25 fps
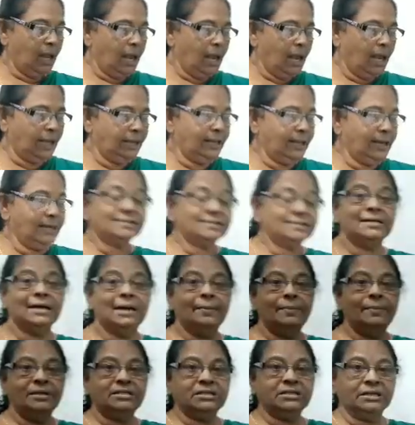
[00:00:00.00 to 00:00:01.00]
And the
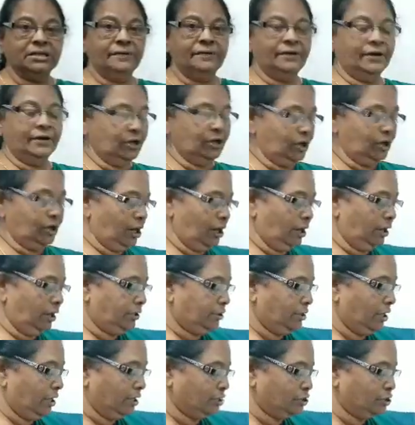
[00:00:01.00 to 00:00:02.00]
examples given in
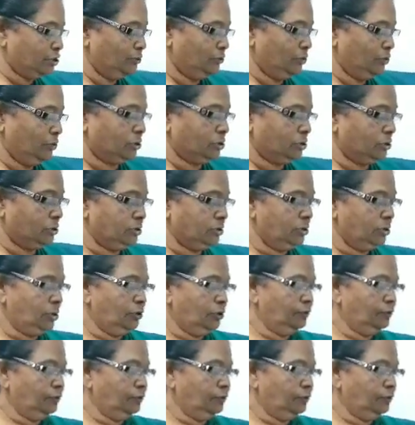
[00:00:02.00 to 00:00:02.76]
a textbook.